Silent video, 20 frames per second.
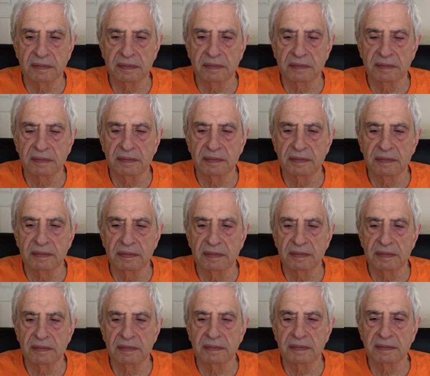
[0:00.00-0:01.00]

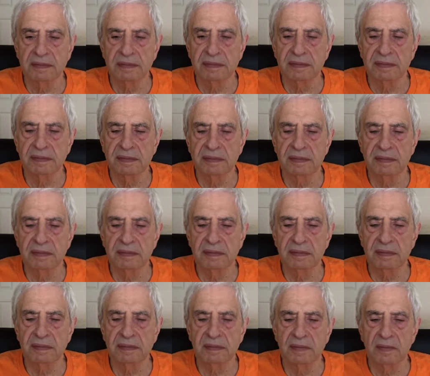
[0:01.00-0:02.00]

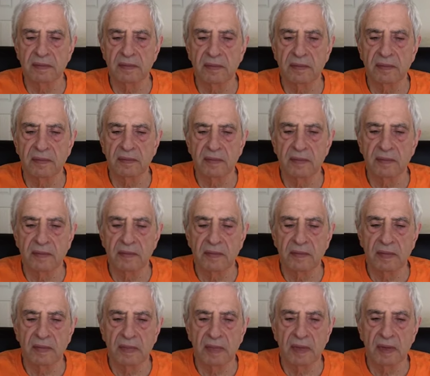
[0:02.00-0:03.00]

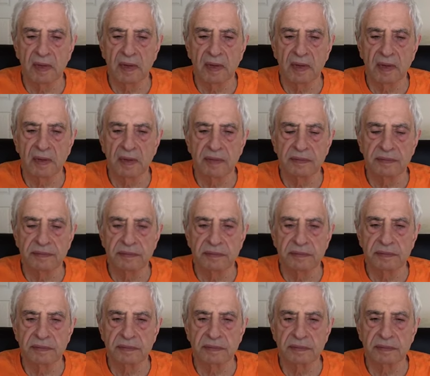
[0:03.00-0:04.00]

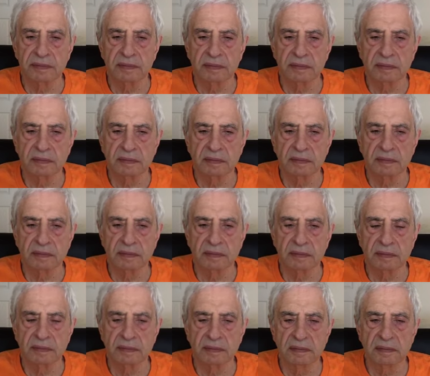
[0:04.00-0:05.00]

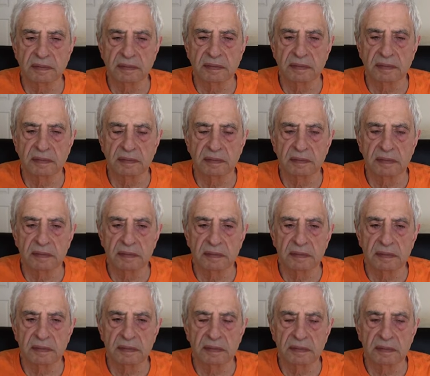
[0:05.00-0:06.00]

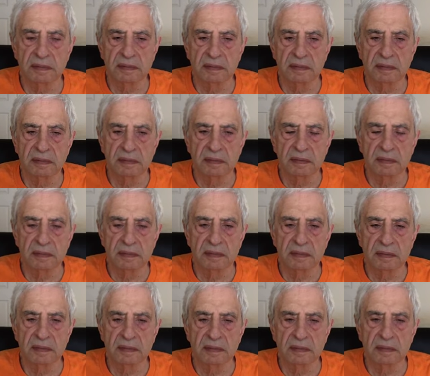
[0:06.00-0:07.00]

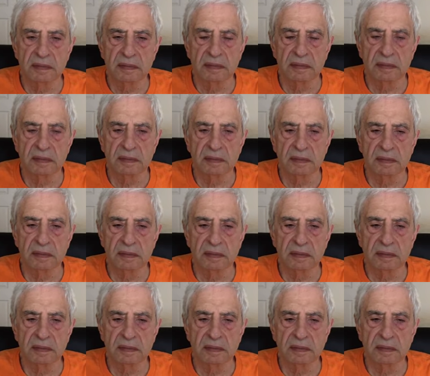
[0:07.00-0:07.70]
No one is speaking in this clip.